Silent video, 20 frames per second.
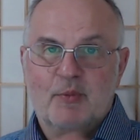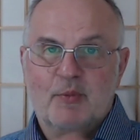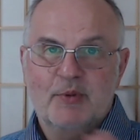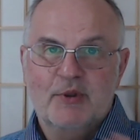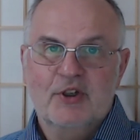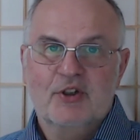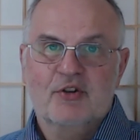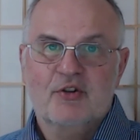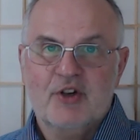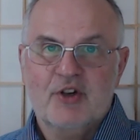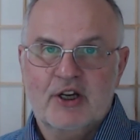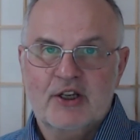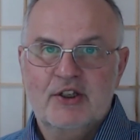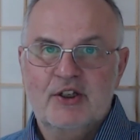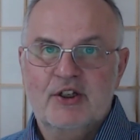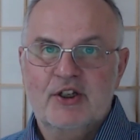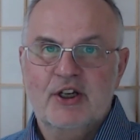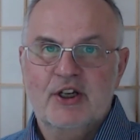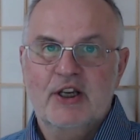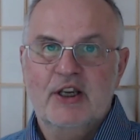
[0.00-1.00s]

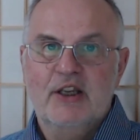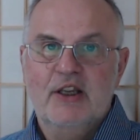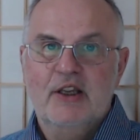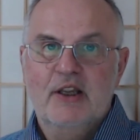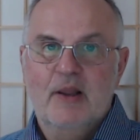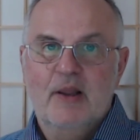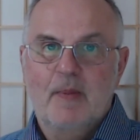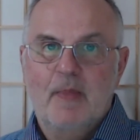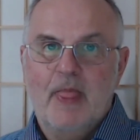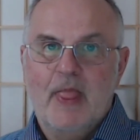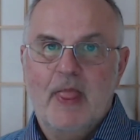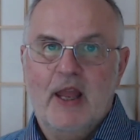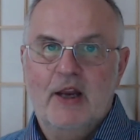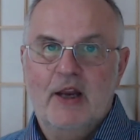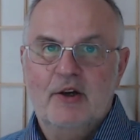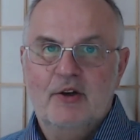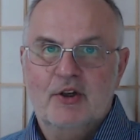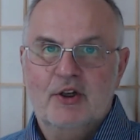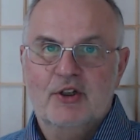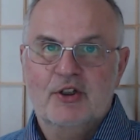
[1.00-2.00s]
strategy, and
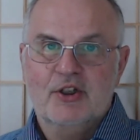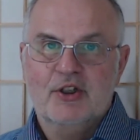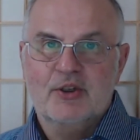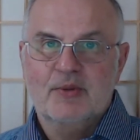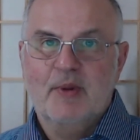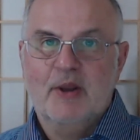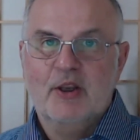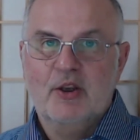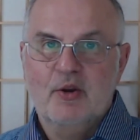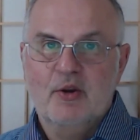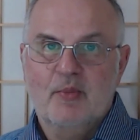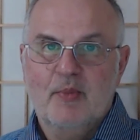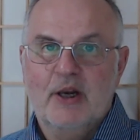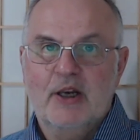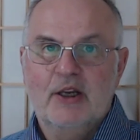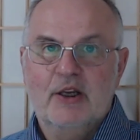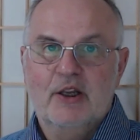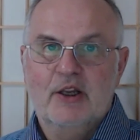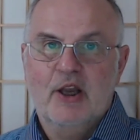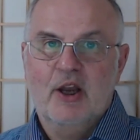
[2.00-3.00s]
you can just make your
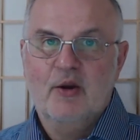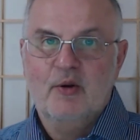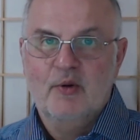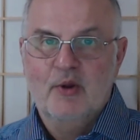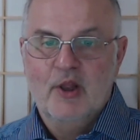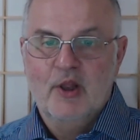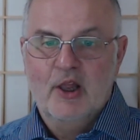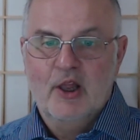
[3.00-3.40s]
money go